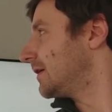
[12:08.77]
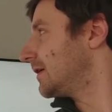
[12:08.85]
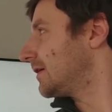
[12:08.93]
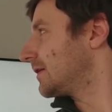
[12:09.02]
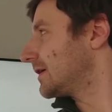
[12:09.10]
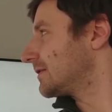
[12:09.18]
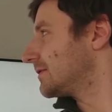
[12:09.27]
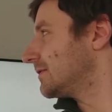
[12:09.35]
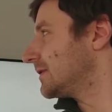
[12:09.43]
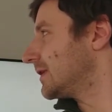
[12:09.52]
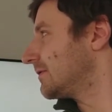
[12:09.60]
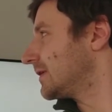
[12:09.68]
Okay, so
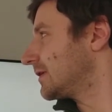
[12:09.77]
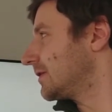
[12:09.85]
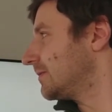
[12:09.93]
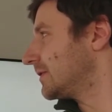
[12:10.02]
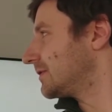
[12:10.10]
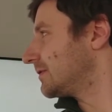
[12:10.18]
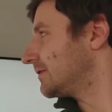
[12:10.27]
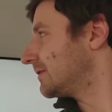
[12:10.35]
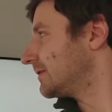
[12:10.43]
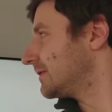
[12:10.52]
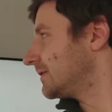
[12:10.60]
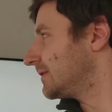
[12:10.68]
now we are going to
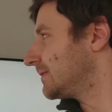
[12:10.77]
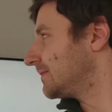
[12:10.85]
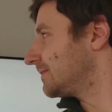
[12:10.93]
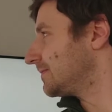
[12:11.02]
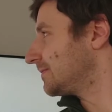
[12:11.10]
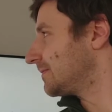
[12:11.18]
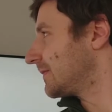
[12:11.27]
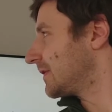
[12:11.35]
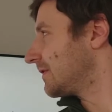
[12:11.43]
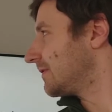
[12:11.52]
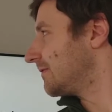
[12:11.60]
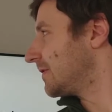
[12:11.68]

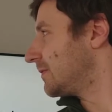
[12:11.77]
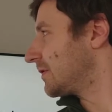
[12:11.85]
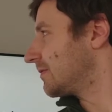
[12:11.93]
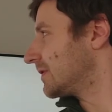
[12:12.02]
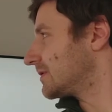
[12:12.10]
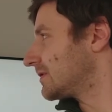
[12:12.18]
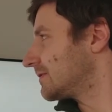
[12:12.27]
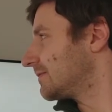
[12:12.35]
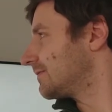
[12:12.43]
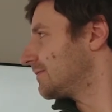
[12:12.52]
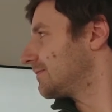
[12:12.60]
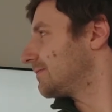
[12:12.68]
the request
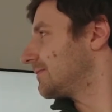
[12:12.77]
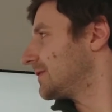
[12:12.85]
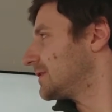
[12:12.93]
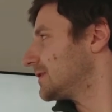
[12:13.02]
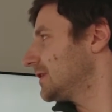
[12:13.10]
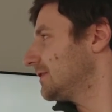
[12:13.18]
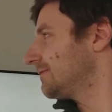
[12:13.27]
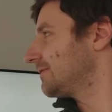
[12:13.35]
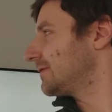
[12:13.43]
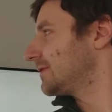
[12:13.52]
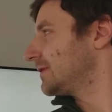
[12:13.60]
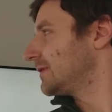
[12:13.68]
itself.
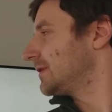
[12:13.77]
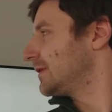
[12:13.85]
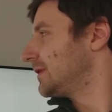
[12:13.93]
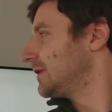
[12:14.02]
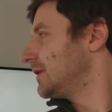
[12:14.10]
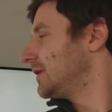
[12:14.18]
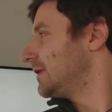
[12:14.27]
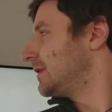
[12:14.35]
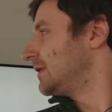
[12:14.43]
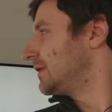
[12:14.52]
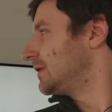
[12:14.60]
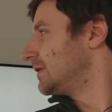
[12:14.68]

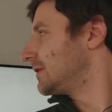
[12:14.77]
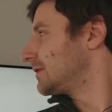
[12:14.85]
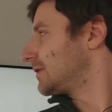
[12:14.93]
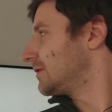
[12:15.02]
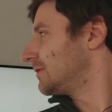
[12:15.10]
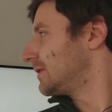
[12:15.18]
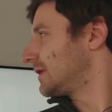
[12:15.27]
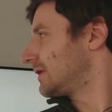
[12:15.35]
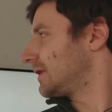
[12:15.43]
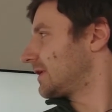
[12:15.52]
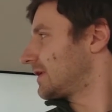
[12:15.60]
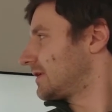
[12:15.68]
So
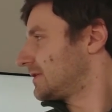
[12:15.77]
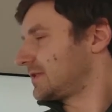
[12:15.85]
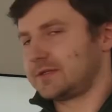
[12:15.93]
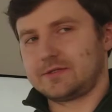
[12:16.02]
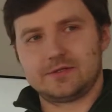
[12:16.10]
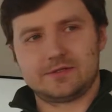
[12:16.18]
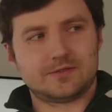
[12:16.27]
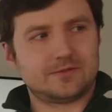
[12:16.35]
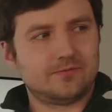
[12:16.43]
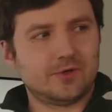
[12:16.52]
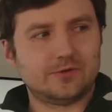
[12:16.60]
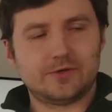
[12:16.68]
like I said, it's
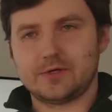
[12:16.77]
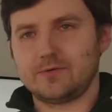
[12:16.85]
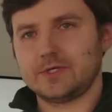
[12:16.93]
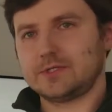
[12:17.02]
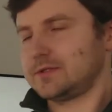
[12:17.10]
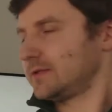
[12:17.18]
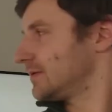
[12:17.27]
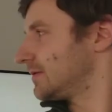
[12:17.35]
one request